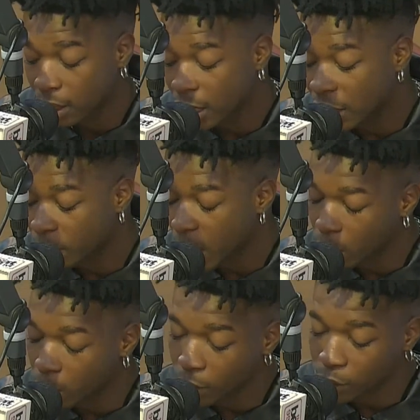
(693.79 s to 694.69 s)
If my
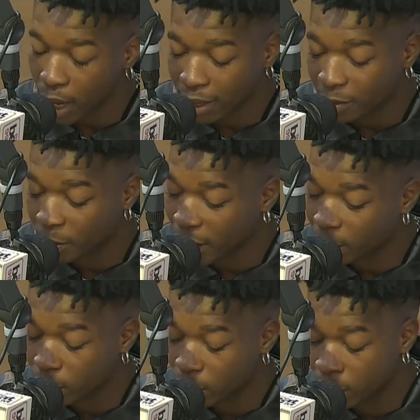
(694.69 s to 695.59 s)
heart was drowning,
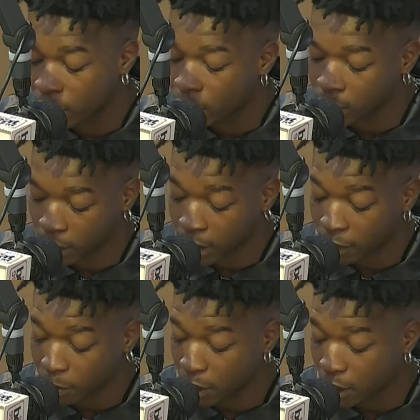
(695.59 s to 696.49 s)
baby, she go
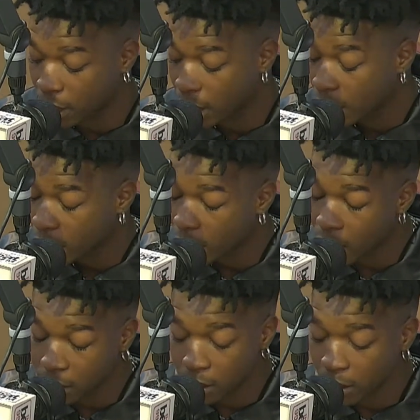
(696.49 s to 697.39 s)
save me,
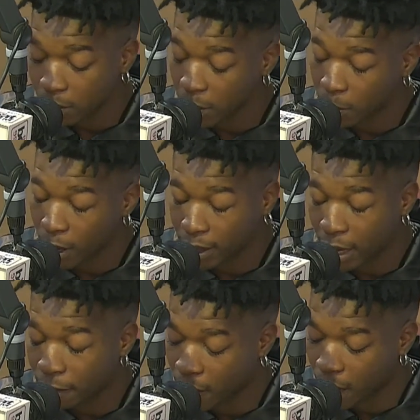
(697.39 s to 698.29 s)
cause she give me
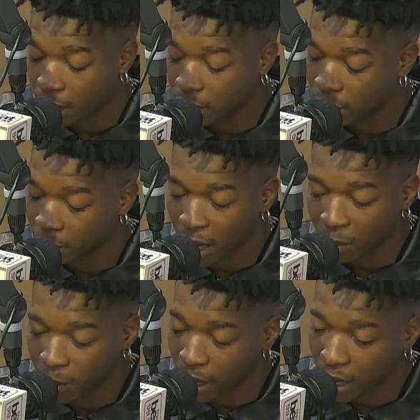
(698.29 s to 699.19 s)
butterflies in my
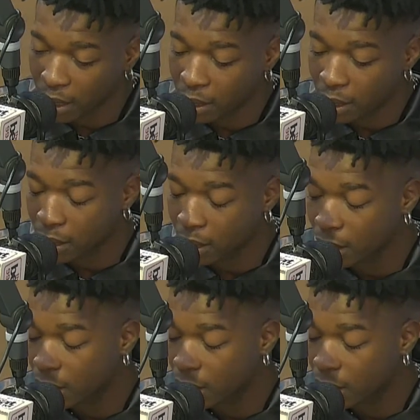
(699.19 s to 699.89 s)
belly.